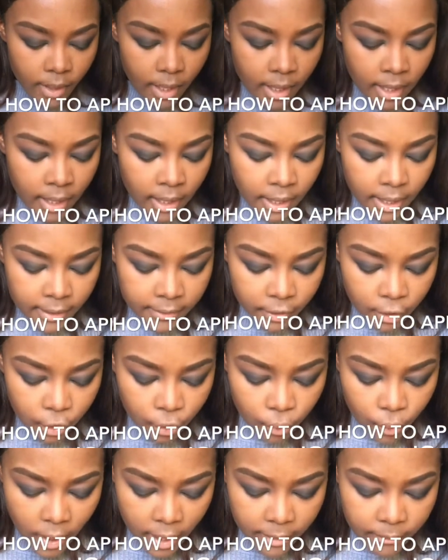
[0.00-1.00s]
And the
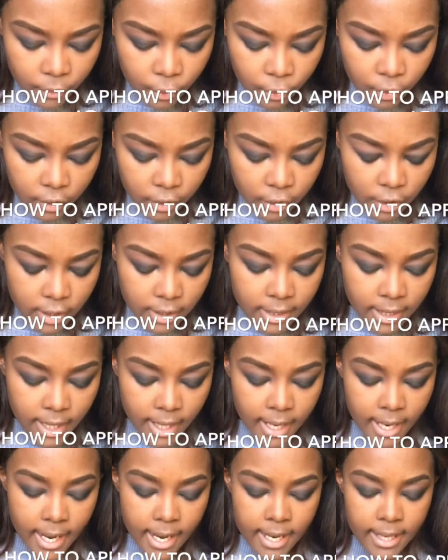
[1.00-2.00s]
glue I'm using
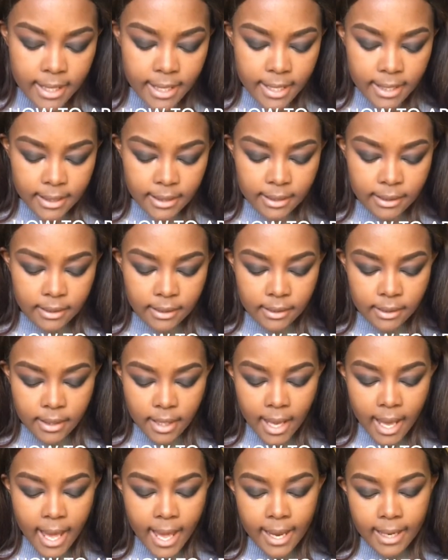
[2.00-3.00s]
today, it is
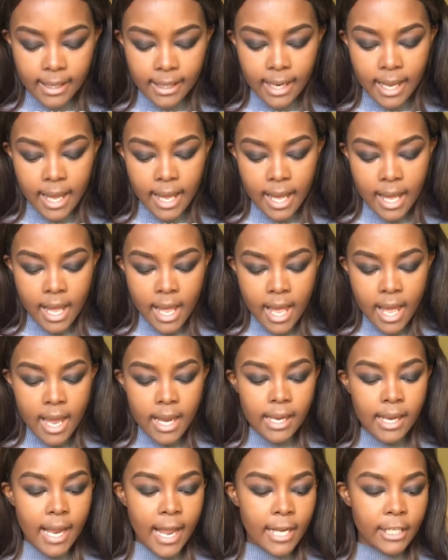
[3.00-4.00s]
the Eylure
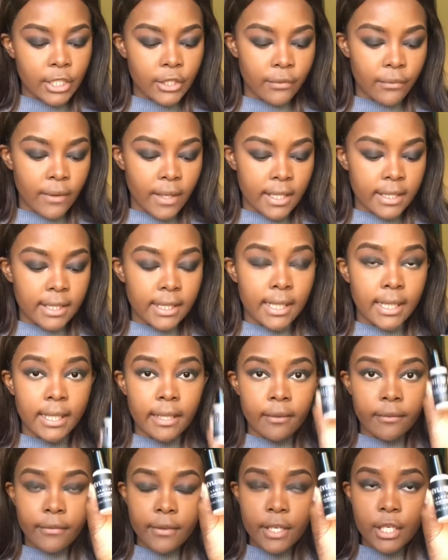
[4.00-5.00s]
Lash Fix
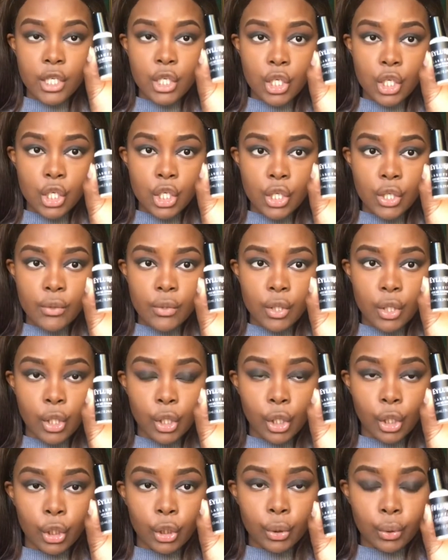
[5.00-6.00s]
Clear Finish
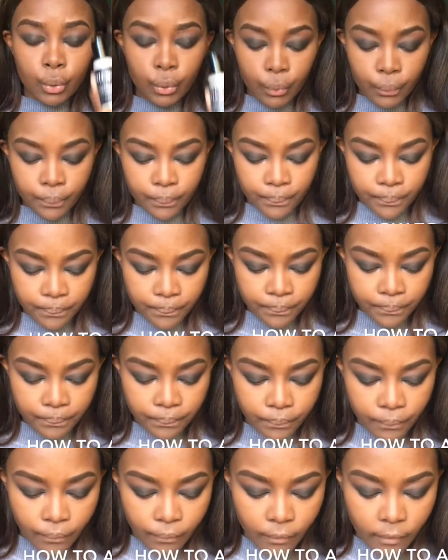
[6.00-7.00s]
glue.
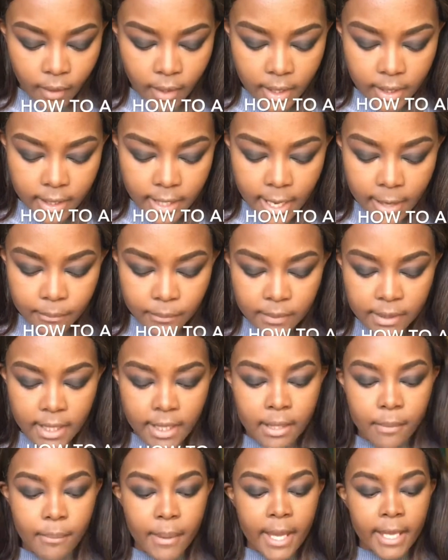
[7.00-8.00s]
It comes
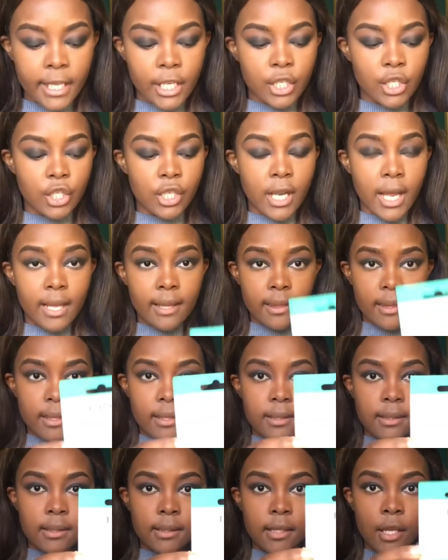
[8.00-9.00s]
in a package like
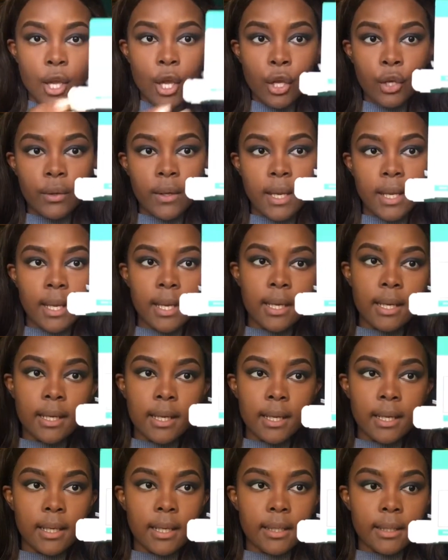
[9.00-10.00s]
this. You can get
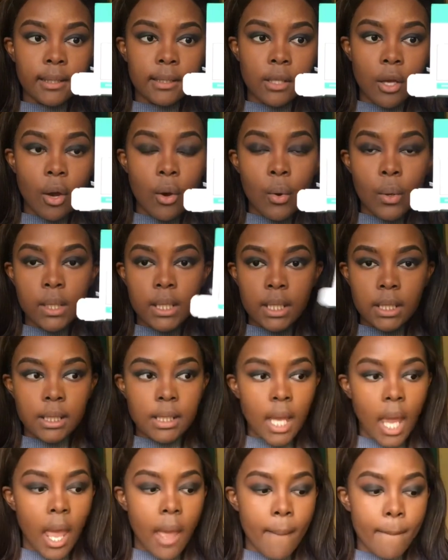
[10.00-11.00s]
it at Clicks or
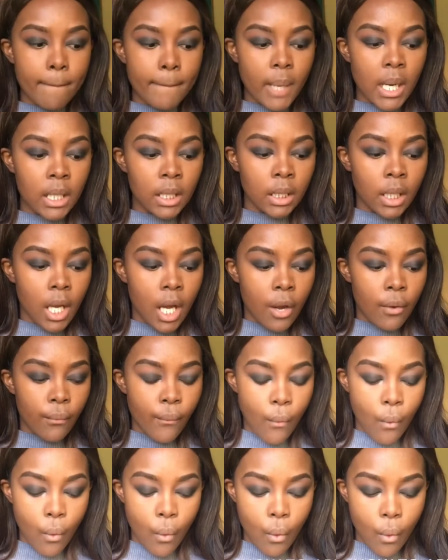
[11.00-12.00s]
Dischem
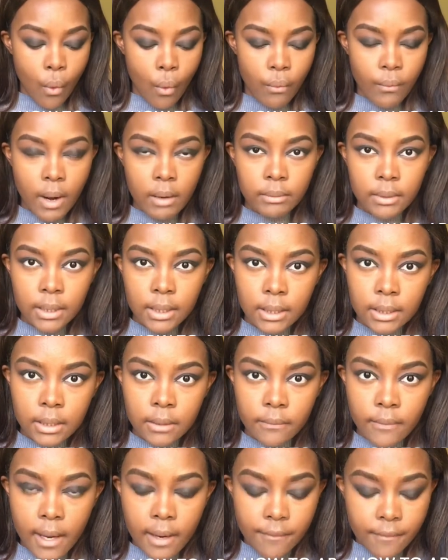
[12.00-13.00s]
for around
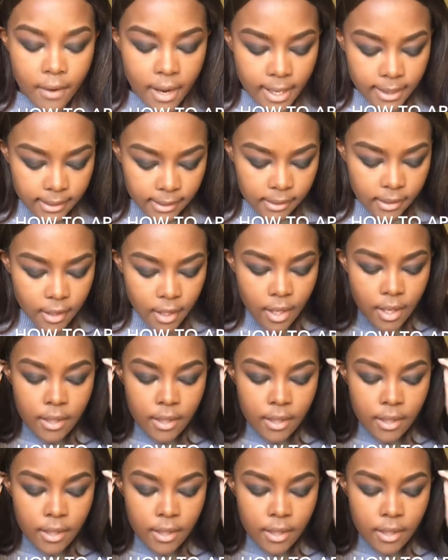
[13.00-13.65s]
65 rands.